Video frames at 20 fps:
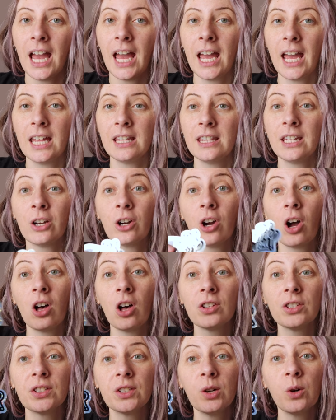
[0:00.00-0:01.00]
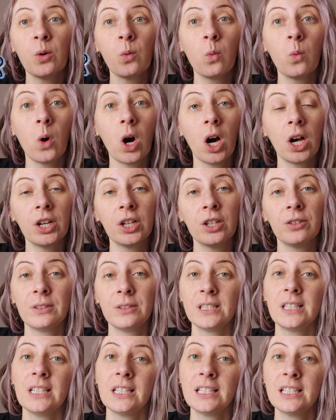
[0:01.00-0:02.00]
And they're also water
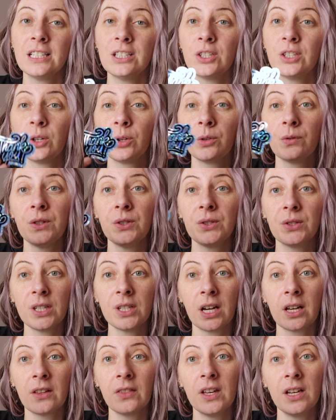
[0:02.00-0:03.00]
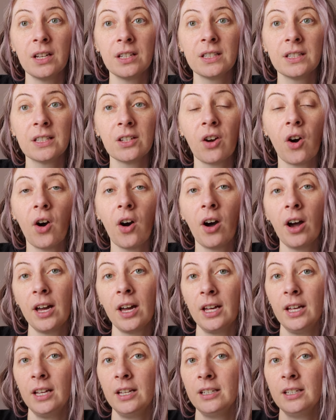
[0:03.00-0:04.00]
resistant, so if you stuck this
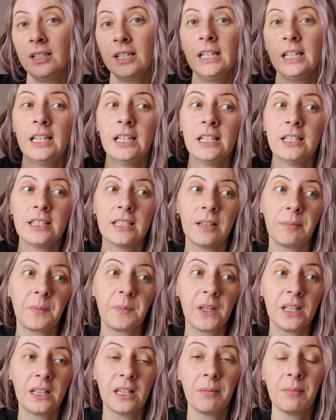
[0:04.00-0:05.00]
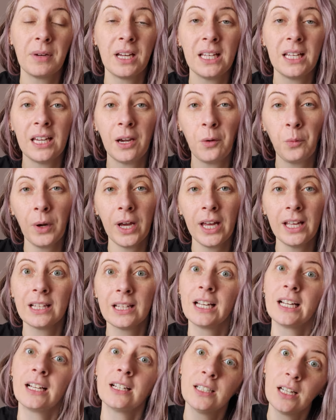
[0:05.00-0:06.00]
on something that might get
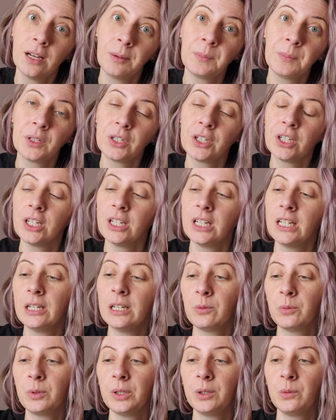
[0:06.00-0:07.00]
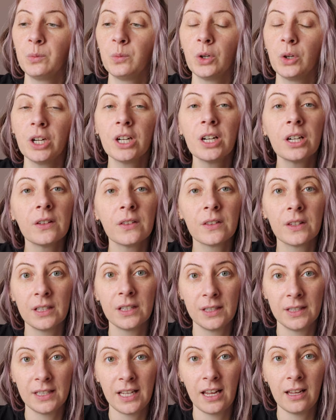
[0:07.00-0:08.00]
wet, like a tumbler, it would work
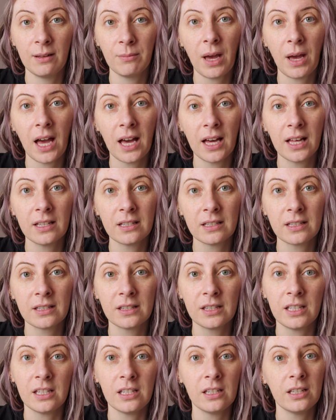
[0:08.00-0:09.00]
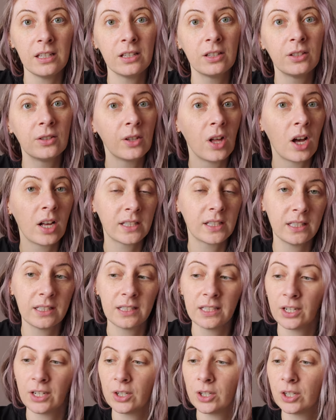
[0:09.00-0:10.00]
the same as the glossy
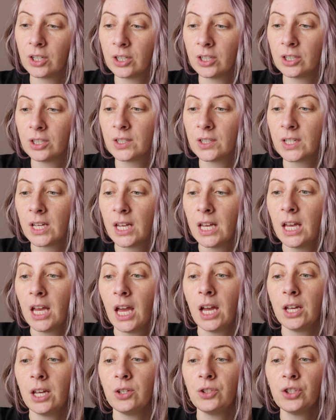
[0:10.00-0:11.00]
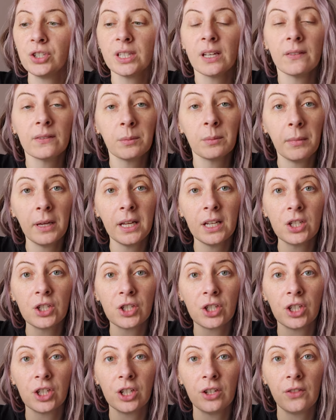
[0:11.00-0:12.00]
stickers. You just have to make
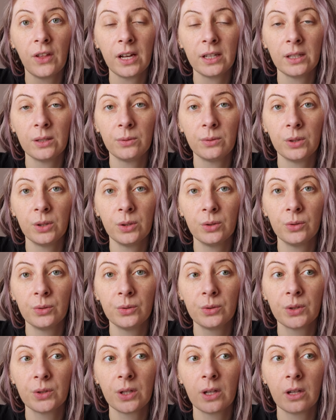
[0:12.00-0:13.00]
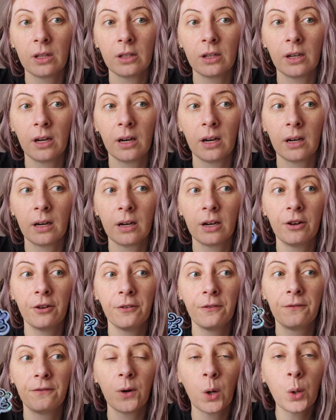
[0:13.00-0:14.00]
sure that you use a
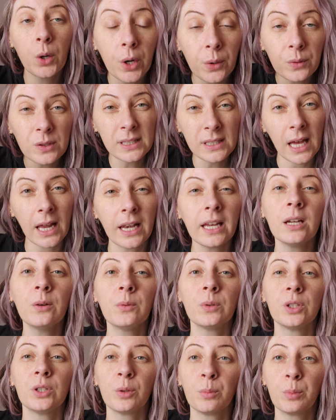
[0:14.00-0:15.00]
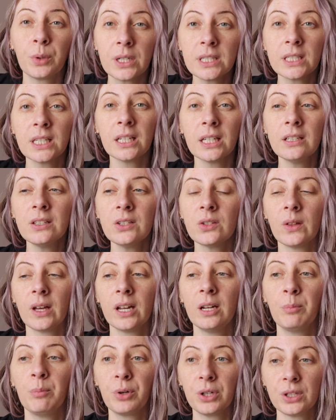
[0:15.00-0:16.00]
uh, photo setting when you're printing so
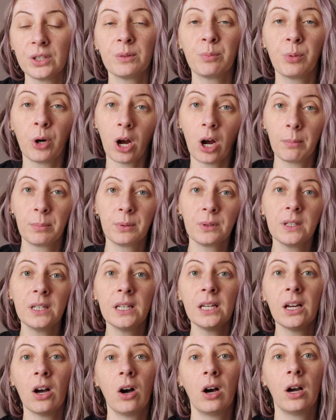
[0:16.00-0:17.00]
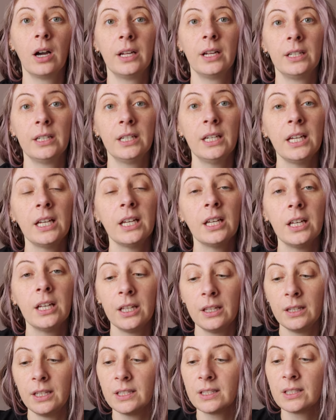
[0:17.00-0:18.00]
that it prints properly on
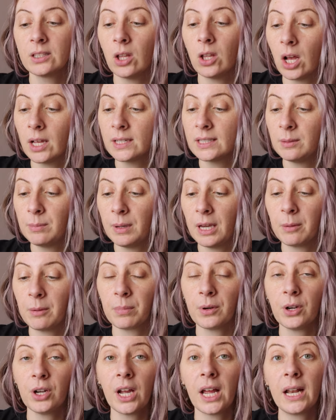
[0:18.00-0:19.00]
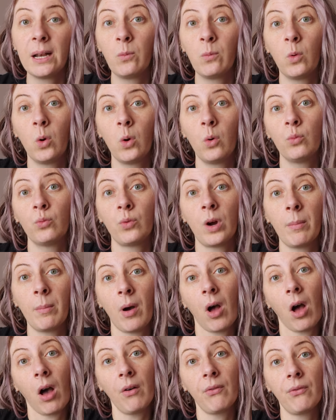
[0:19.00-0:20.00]
this glossy paper and it won't
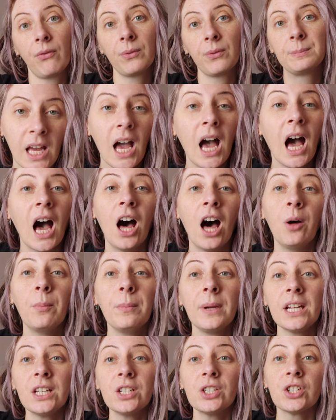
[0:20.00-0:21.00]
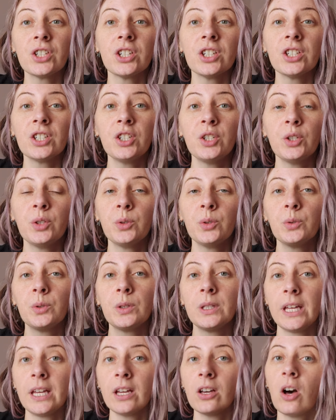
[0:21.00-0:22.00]
rub off. I'll make sure to
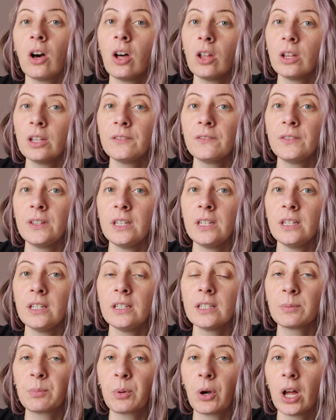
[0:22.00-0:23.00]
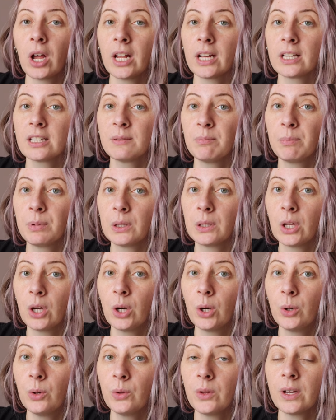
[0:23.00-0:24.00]
link all of these products
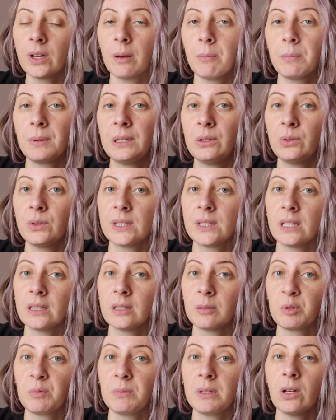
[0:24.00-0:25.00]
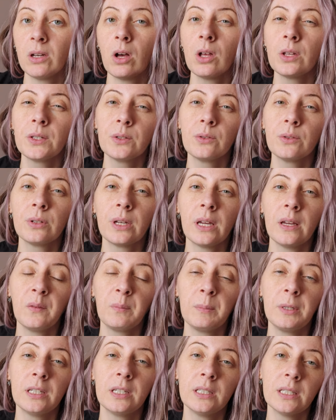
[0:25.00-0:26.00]
below. The company who sent them to me also
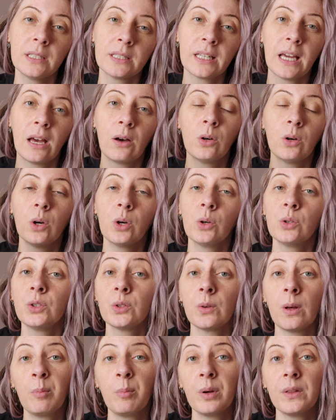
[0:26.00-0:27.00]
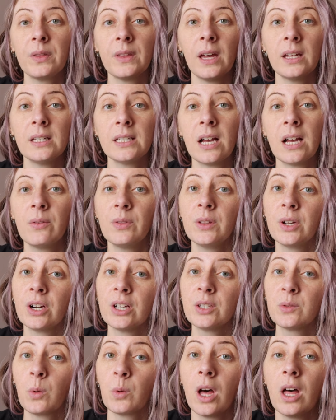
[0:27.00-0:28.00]
gave me a discount code, so I'll put that down
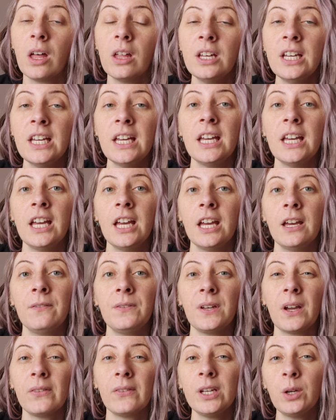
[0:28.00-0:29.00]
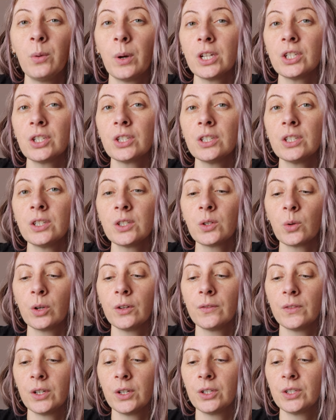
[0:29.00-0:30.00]
there as well. If you have any questions
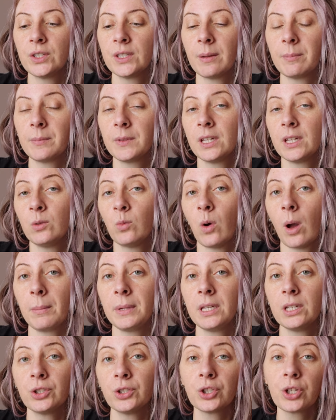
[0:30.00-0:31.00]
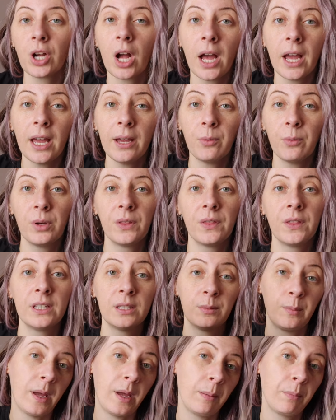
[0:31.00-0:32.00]
or if there's something you want me to try with
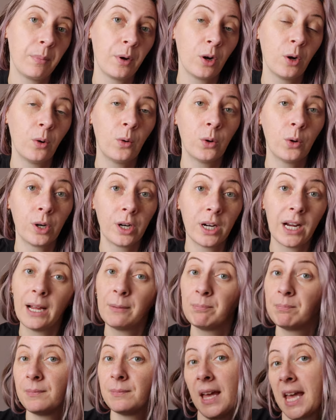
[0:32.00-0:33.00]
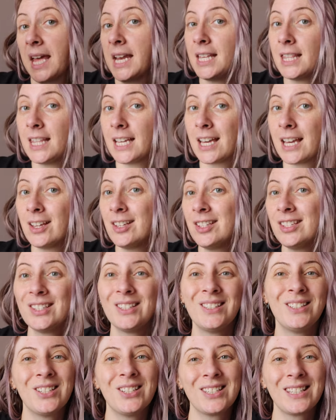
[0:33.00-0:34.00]
this paper or anything
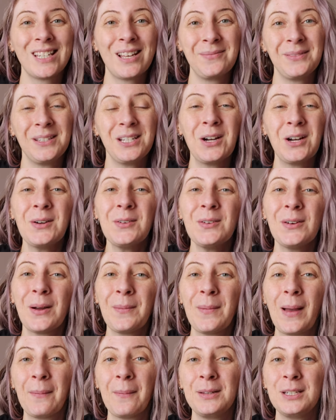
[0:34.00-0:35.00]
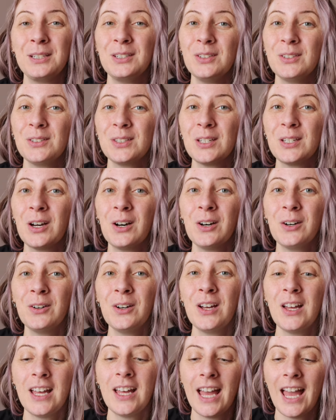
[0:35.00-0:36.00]
else, just let me know. I'm happy to do
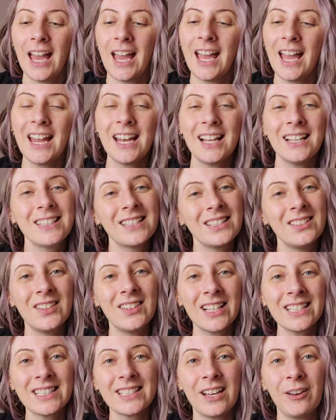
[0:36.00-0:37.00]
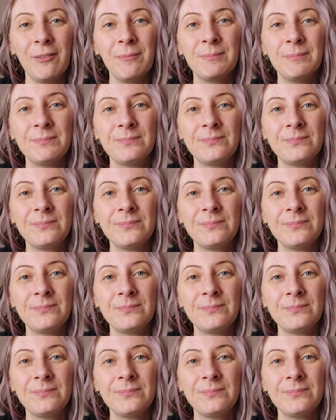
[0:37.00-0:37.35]
so, and I'll see you next time.